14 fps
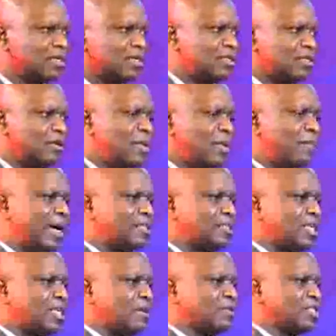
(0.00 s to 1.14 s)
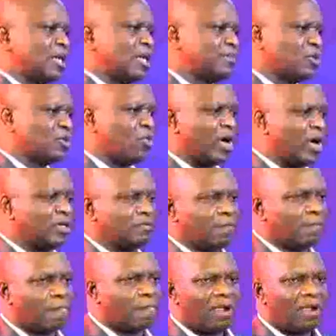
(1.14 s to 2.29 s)
Remember James chapter 1,
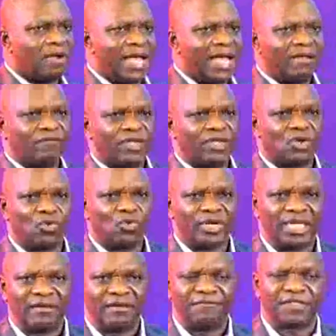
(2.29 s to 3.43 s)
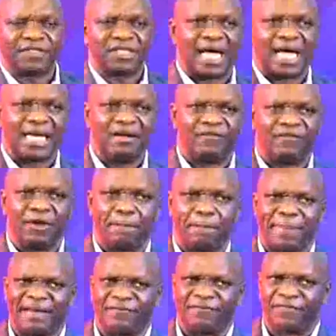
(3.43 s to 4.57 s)
every good gift and every
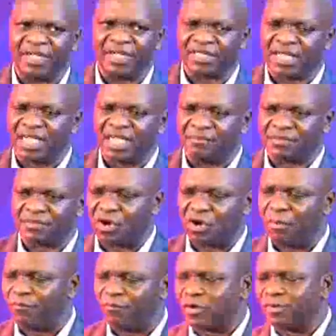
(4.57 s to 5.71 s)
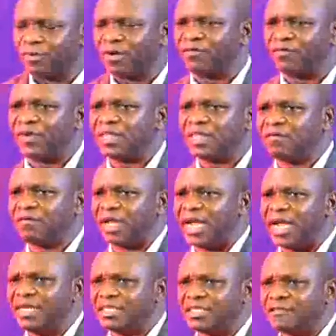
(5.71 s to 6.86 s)
perfect gift come from the Father of
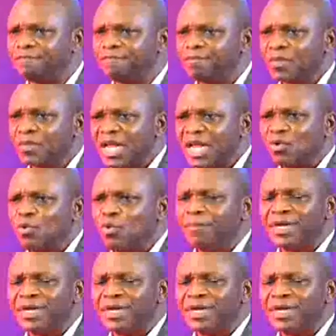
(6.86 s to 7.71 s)
light, in whom